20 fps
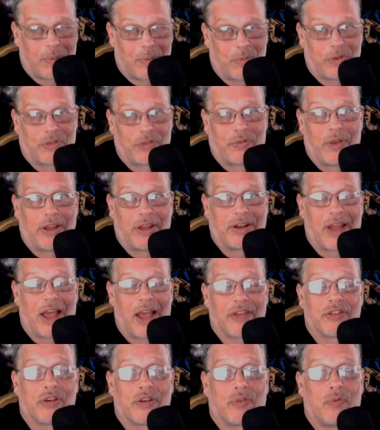was
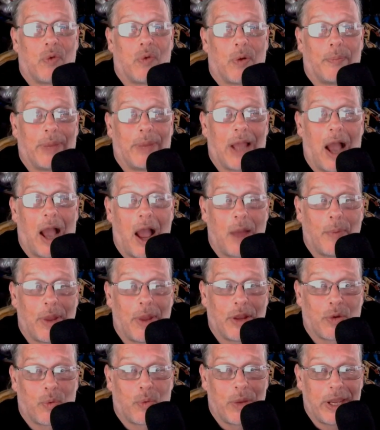fantastic for me.
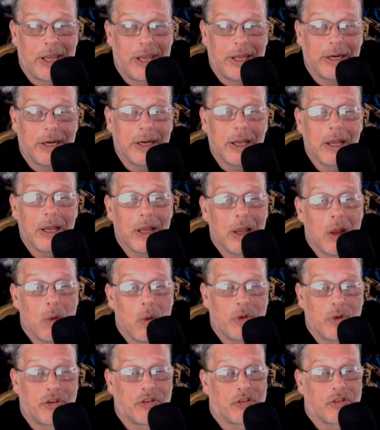Highway Queen
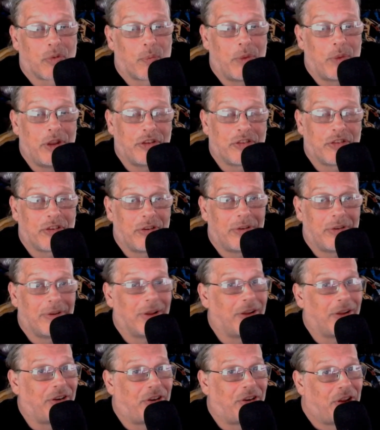which is a recent
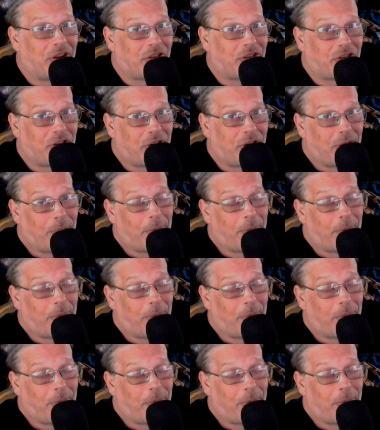addition